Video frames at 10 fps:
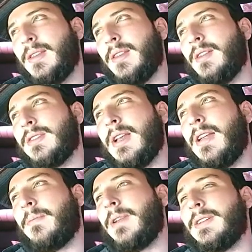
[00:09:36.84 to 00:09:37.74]
there's a
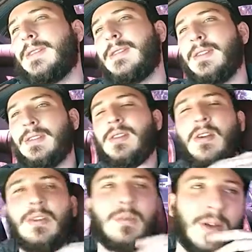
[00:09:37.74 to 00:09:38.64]
lot of pluses to this
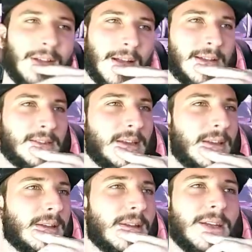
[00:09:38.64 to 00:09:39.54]
car as well. Like I
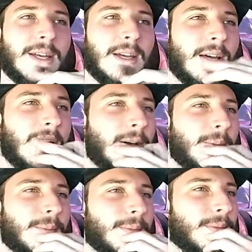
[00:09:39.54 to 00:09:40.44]
said,
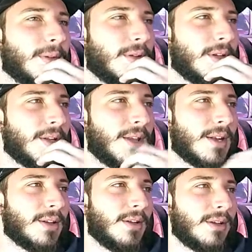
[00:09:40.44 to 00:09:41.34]
you get a lot
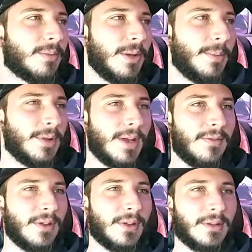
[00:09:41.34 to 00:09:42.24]
of looks, people
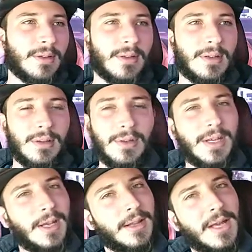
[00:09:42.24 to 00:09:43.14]
love it. You
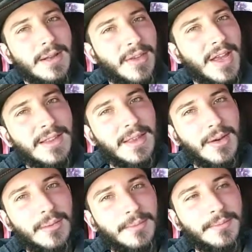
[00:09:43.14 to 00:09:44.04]
get a lot of hate though.